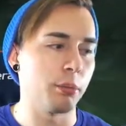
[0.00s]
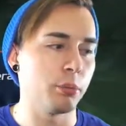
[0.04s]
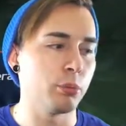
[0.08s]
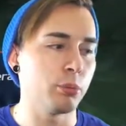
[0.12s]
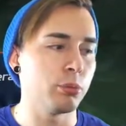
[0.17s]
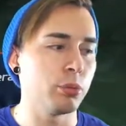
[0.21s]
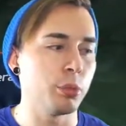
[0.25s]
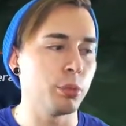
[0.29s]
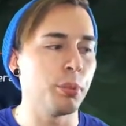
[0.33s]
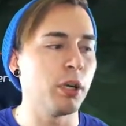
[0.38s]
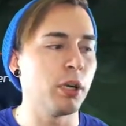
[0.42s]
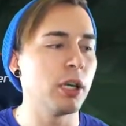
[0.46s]
You
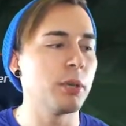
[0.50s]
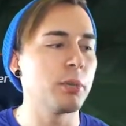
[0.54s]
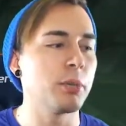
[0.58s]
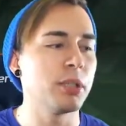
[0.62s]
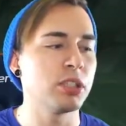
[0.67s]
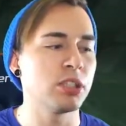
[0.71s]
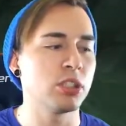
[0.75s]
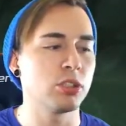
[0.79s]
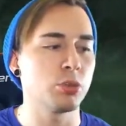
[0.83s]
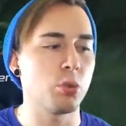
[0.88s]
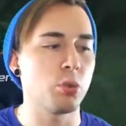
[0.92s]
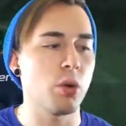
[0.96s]
pretty much
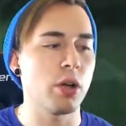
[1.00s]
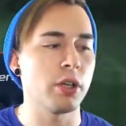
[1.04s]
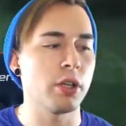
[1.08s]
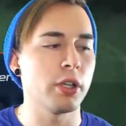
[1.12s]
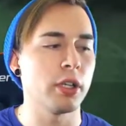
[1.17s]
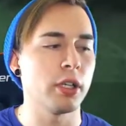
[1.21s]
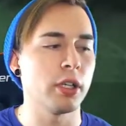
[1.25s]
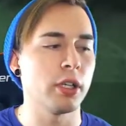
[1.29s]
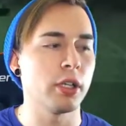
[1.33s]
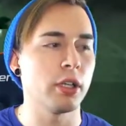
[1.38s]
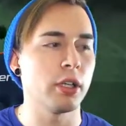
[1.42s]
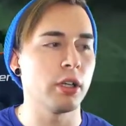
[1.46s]
just want
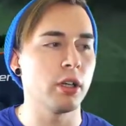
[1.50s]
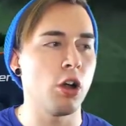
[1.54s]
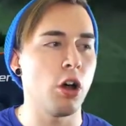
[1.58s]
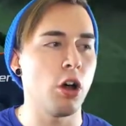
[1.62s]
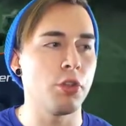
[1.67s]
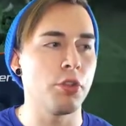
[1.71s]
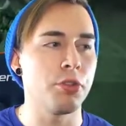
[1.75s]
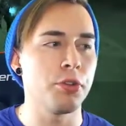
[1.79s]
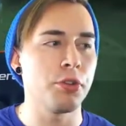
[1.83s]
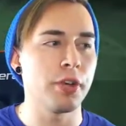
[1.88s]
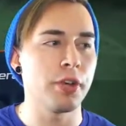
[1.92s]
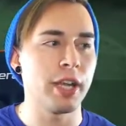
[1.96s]
to
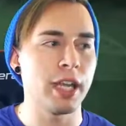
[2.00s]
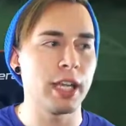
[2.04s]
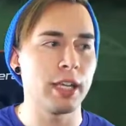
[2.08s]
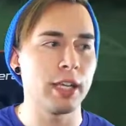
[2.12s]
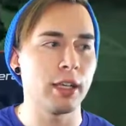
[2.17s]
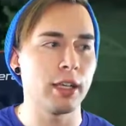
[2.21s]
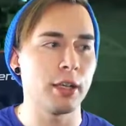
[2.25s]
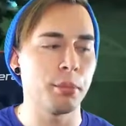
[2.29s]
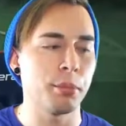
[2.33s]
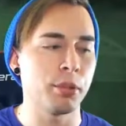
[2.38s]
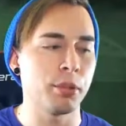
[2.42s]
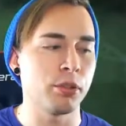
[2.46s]
alternate
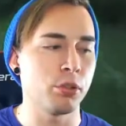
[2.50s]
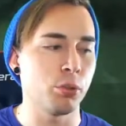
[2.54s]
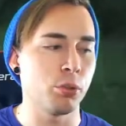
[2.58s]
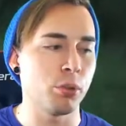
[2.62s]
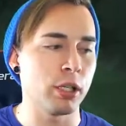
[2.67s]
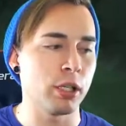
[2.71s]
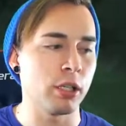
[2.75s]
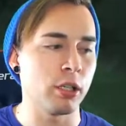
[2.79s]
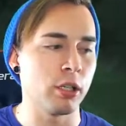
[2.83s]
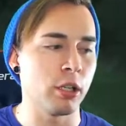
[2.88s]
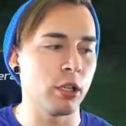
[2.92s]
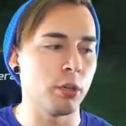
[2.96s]
in
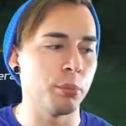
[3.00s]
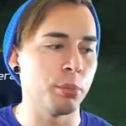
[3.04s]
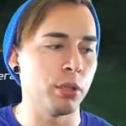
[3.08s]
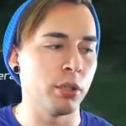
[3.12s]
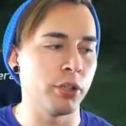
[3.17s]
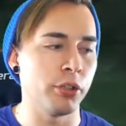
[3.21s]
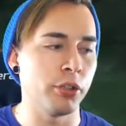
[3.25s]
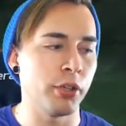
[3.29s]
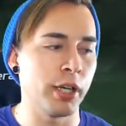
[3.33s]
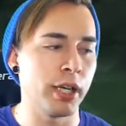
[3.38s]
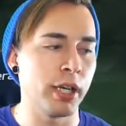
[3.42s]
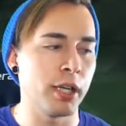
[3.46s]
between
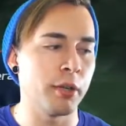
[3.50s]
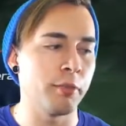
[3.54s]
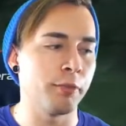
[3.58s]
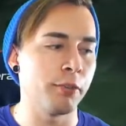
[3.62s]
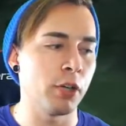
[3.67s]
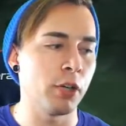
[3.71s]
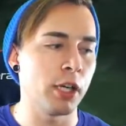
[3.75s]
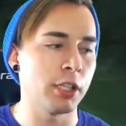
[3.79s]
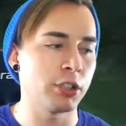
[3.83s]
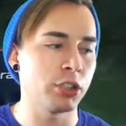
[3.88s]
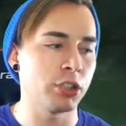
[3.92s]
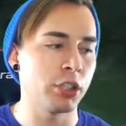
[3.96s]
Obliterate and
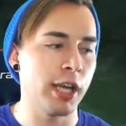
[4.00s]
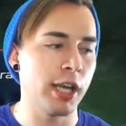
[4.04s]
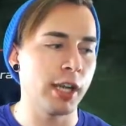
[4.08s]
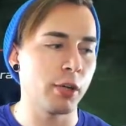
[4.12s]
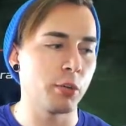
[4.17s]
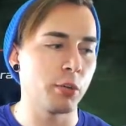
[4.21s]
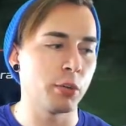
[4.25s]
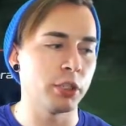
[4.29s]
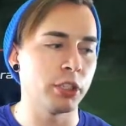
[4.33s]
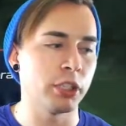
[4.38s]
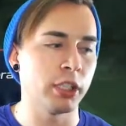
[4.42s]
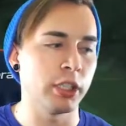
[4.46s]
Frost Strike
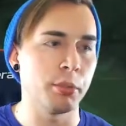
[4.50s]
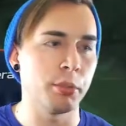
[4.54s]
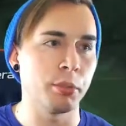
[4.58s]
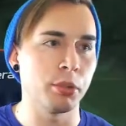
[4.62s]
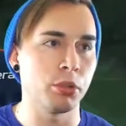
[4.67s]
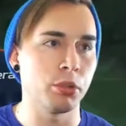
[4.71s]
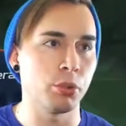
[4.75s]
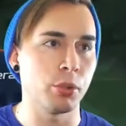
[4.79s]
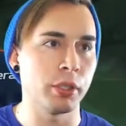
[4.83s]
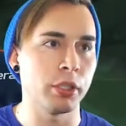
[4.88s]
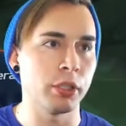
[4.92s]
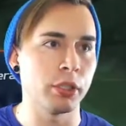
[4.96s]
when you're in
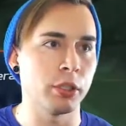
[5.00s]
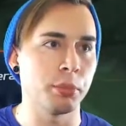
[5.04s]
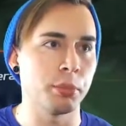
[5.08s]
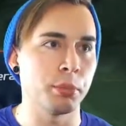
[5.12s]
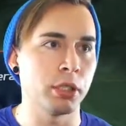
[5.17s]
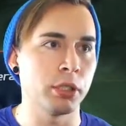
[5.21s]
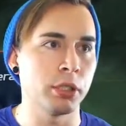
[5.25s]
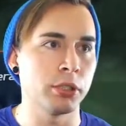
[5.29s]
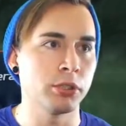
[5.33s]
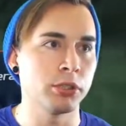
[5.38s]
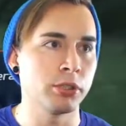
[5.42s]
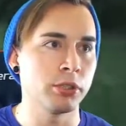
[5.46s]
between your
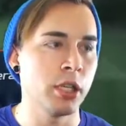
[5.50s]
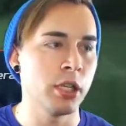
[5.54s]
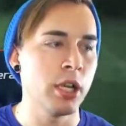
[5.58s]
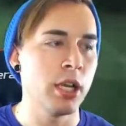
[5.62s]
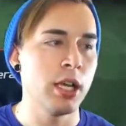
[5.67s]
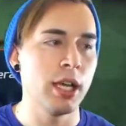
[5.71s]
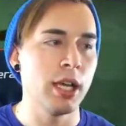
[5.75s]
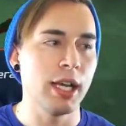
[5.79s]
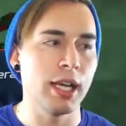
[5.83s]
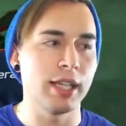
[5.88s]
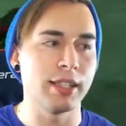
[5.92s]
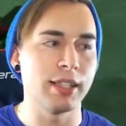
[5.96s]
burst,
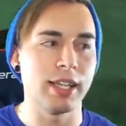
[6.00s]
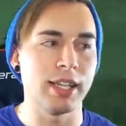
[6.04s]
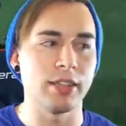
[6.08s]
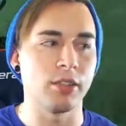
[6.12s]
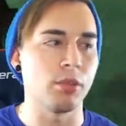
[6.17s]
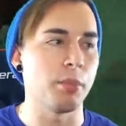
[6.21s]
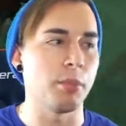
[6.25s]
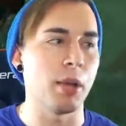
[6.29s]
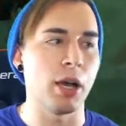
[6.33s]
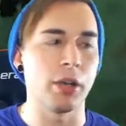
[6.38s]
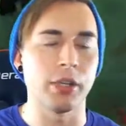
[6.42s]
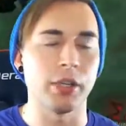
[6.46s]
and that's
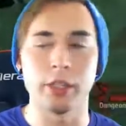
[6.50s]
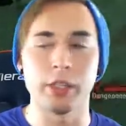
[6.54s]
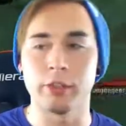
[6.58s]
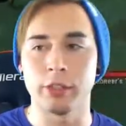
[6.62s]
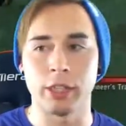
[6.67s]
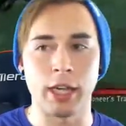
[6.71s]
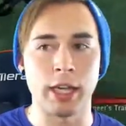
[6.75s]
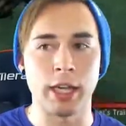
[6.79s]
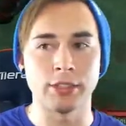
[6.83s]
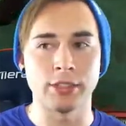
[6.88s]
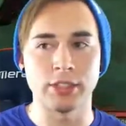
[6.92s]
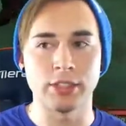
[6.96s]
about it,
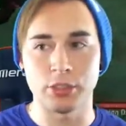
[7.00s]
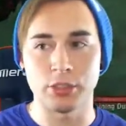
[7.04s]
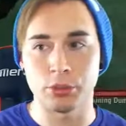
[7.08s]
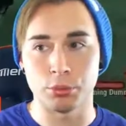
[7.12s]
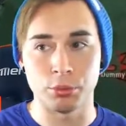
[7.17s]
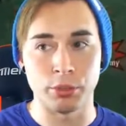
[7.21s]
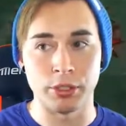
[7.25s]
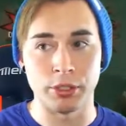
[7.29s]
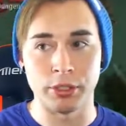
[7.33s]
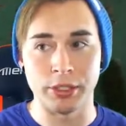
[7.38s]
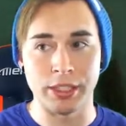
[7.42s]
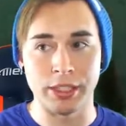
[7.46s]
guys. That's
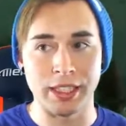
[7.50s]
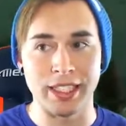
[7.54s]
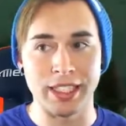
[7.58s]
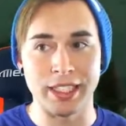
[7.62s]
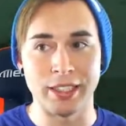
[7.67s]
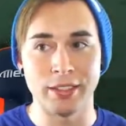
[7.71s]
really it.